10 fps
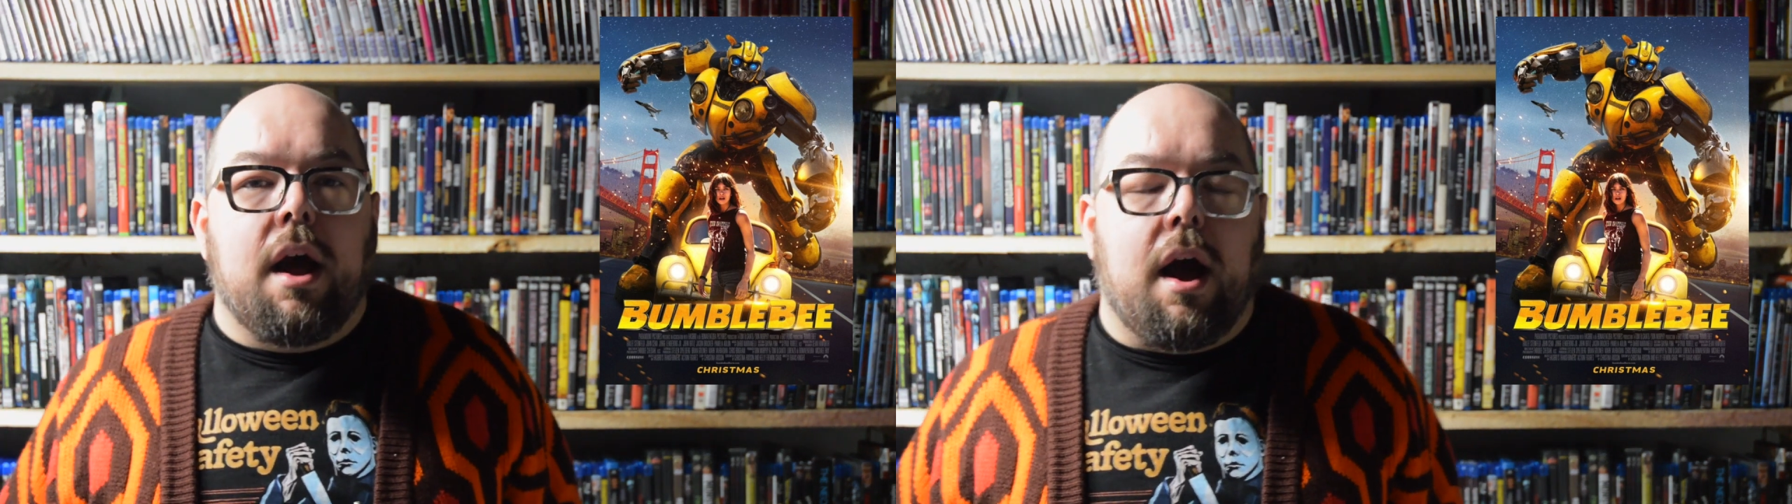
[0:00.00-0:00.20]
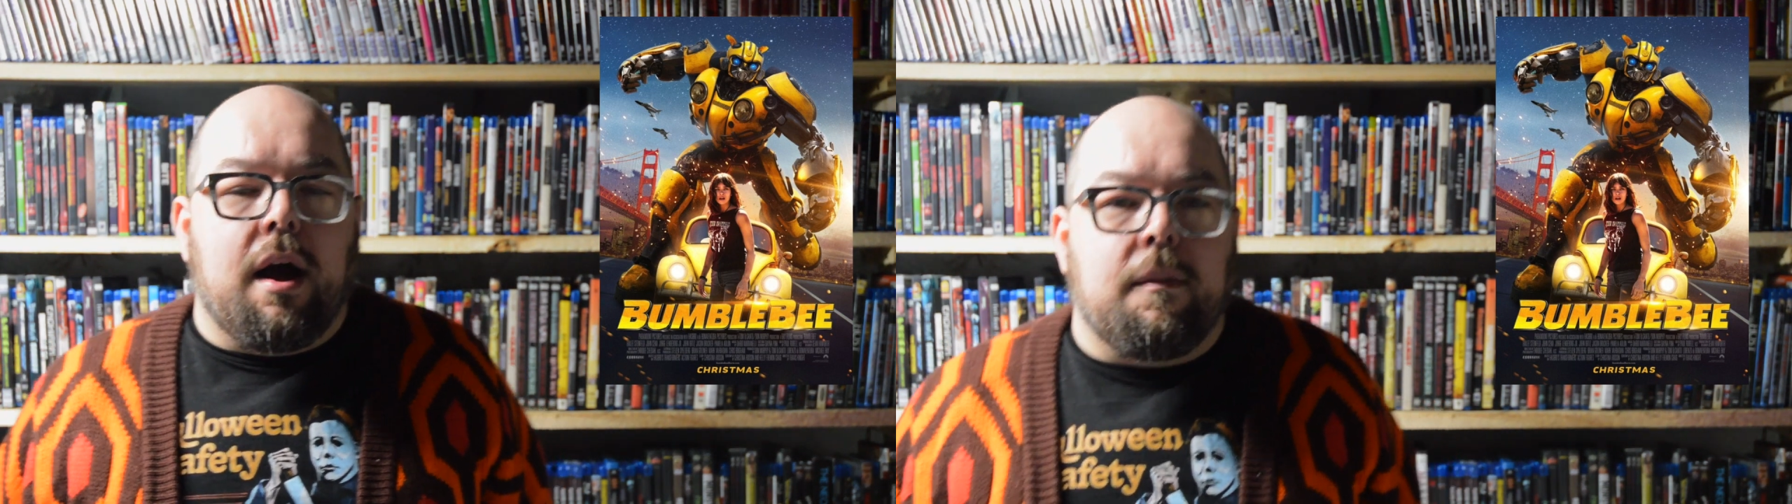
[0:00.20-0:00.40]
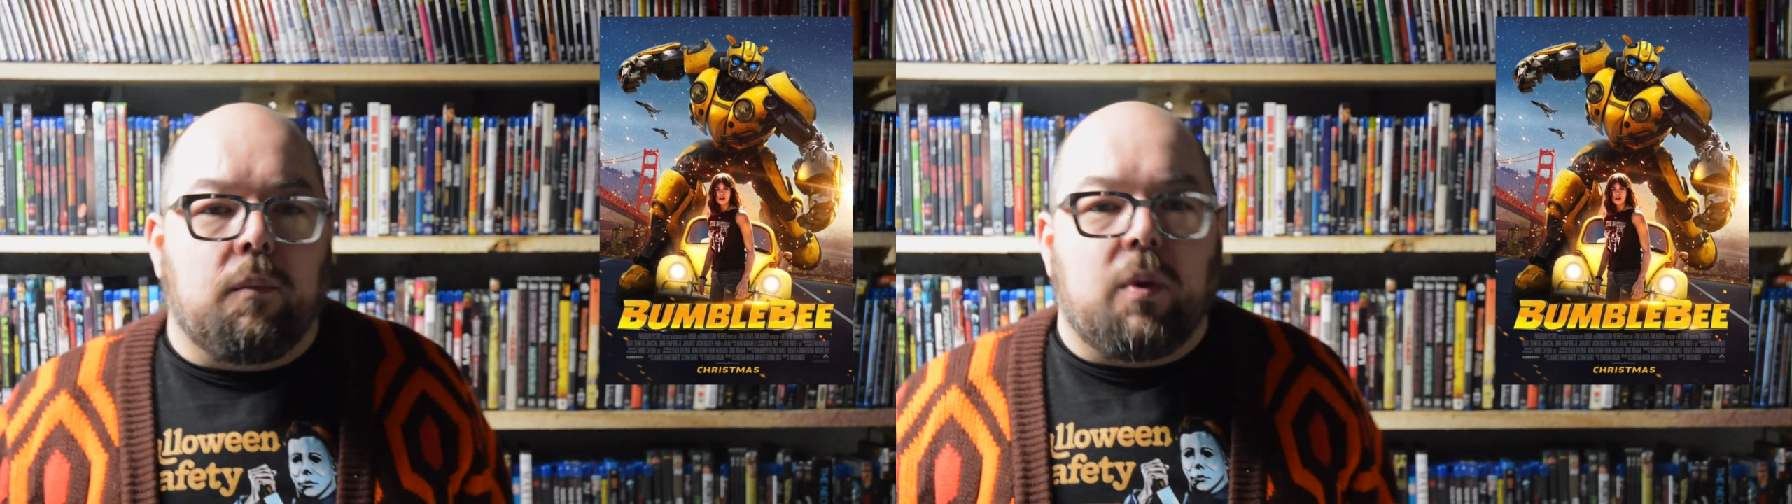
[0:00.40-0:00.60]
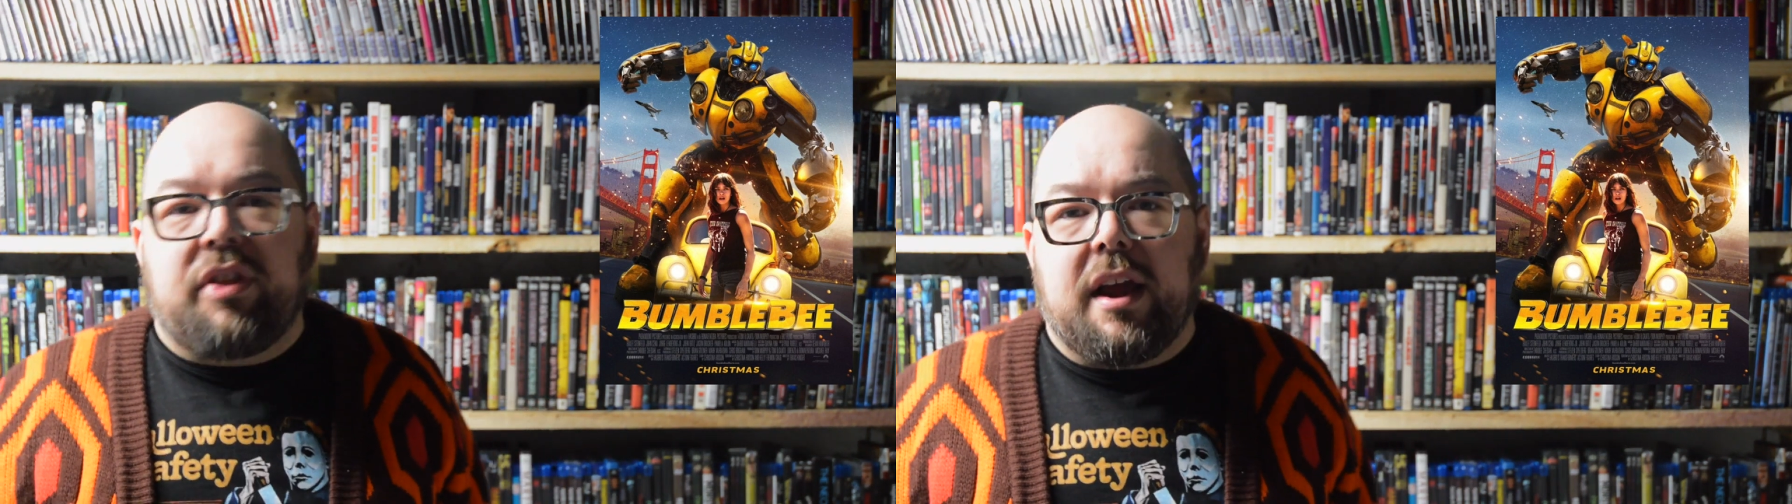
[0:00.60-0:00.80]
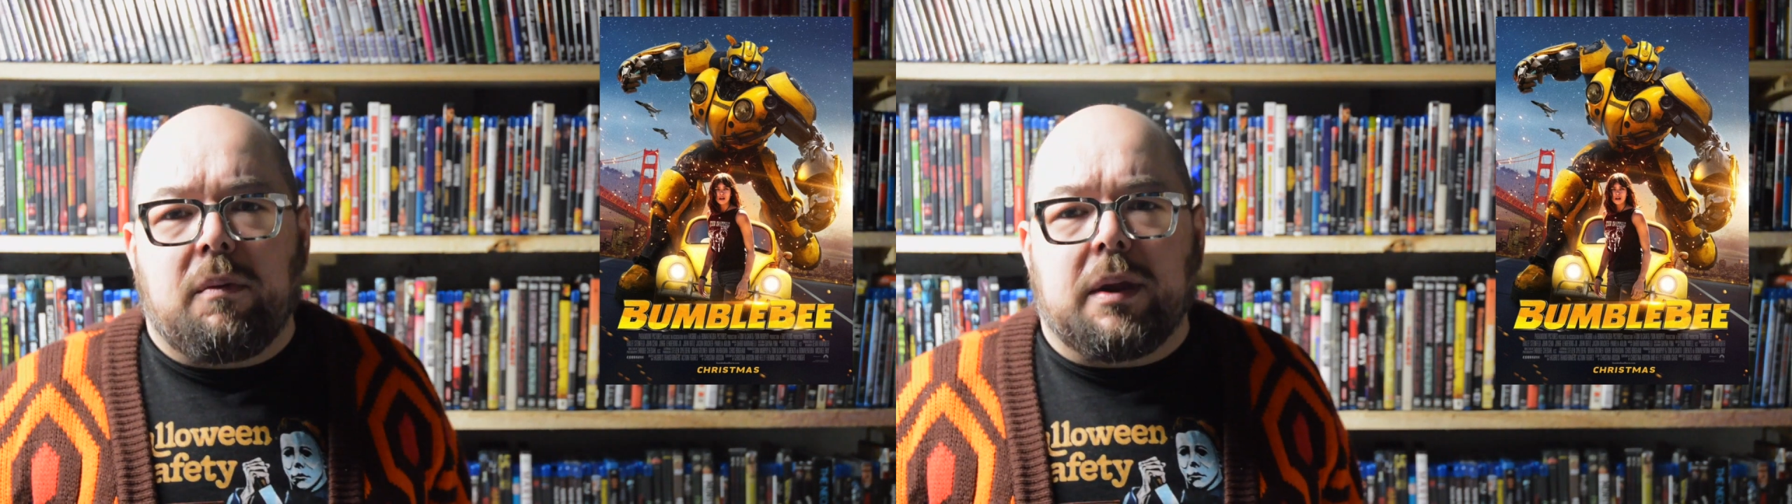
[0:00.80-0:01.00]
One
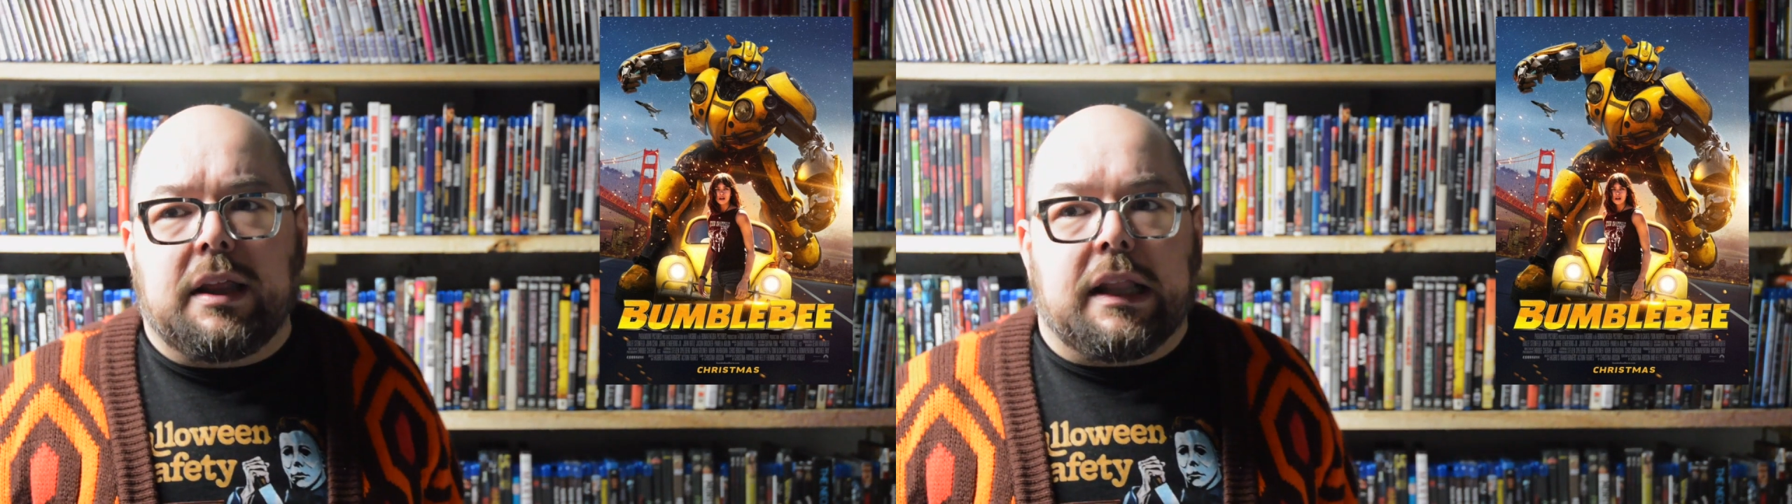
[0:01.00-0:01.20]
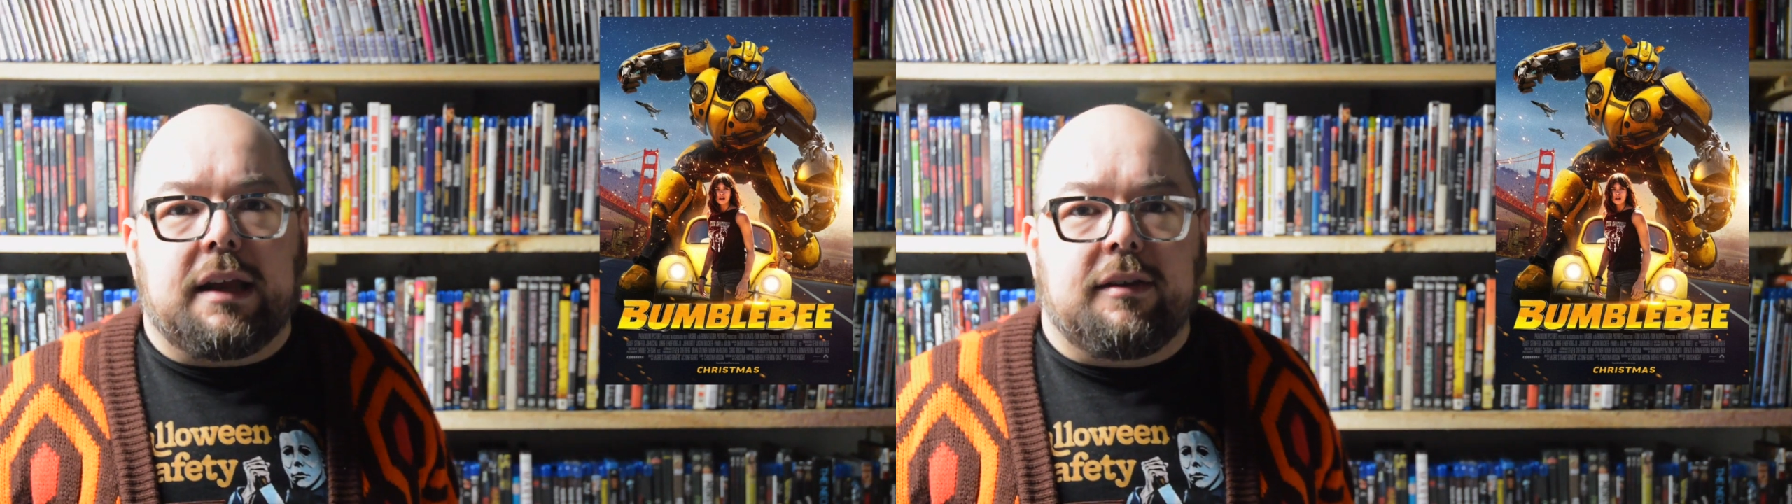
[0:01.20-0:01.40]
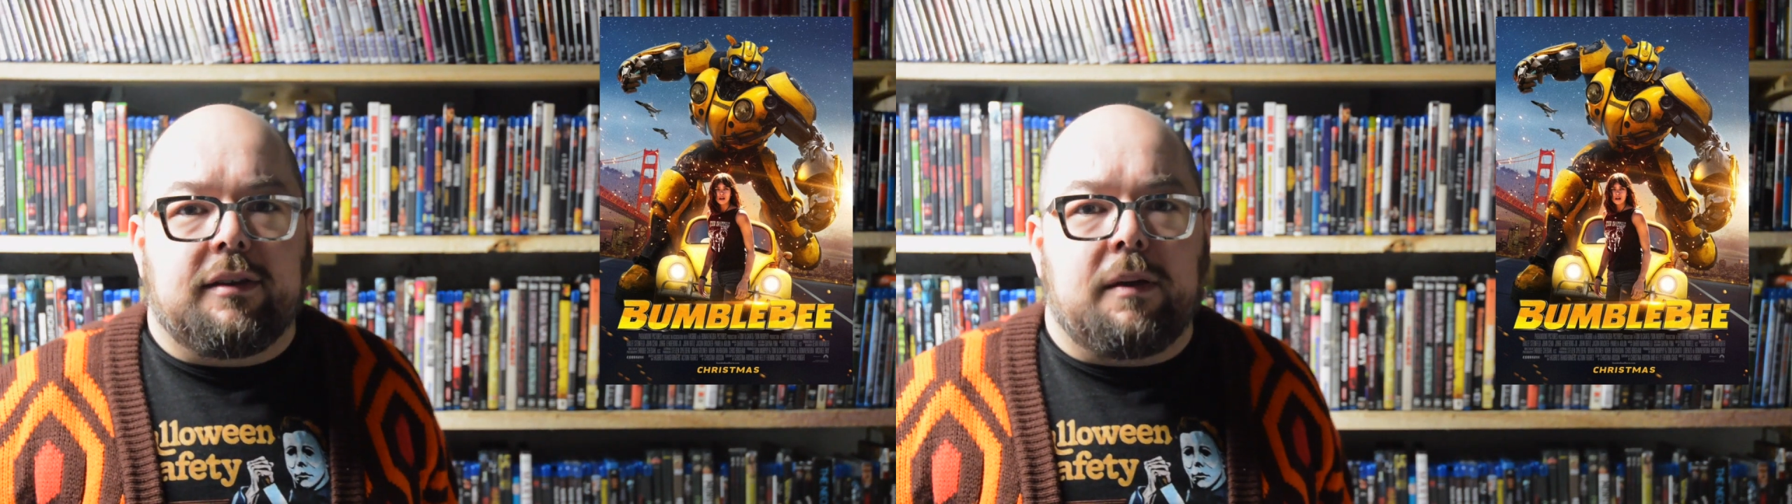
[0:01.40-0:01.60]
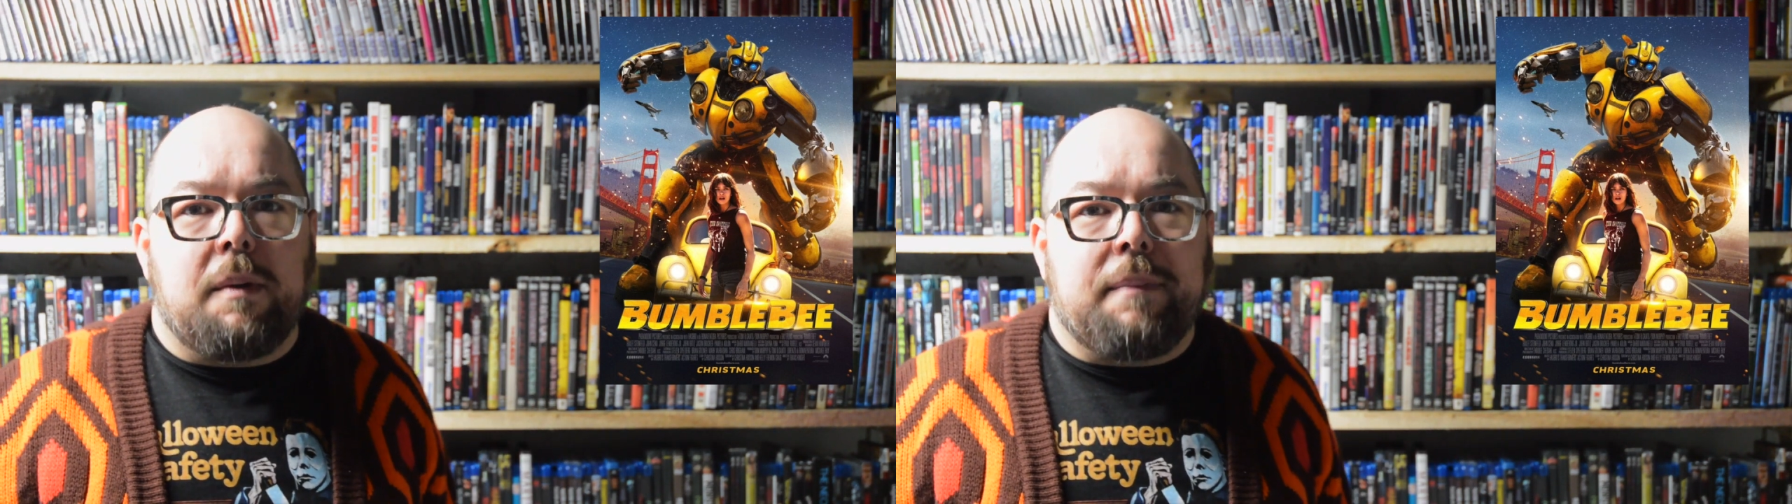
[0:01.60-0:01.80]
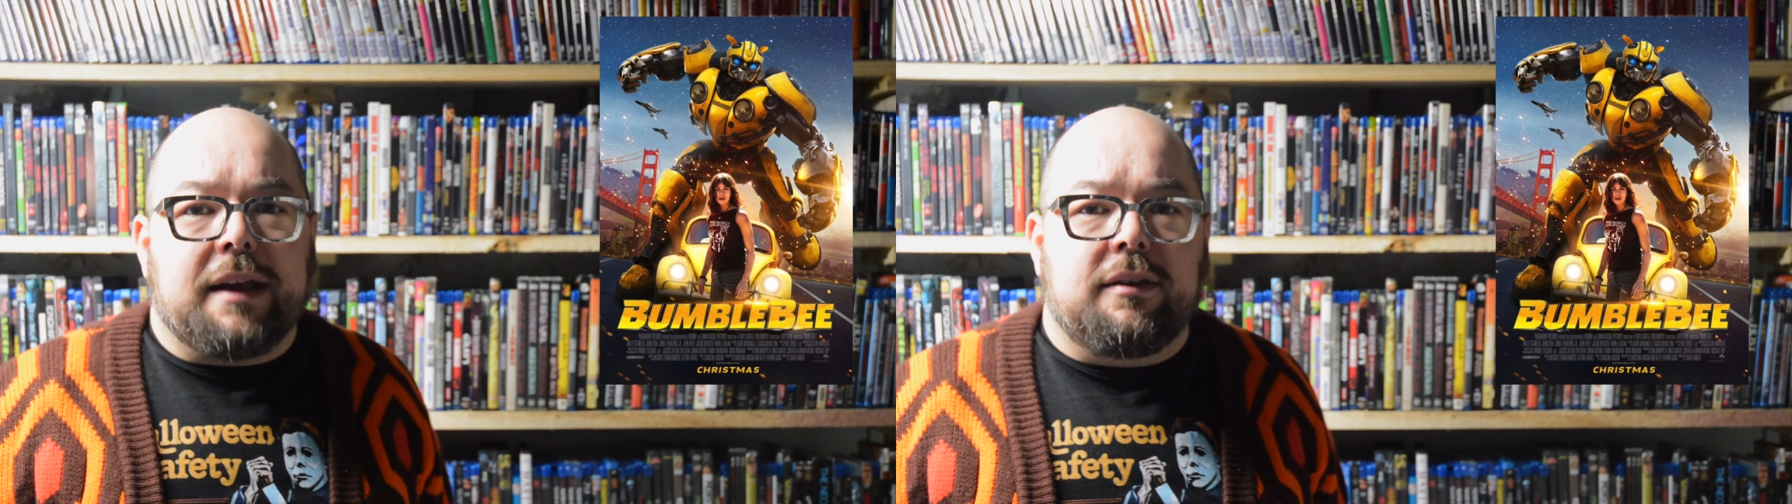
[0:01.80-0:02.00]
thing I really liked is they went back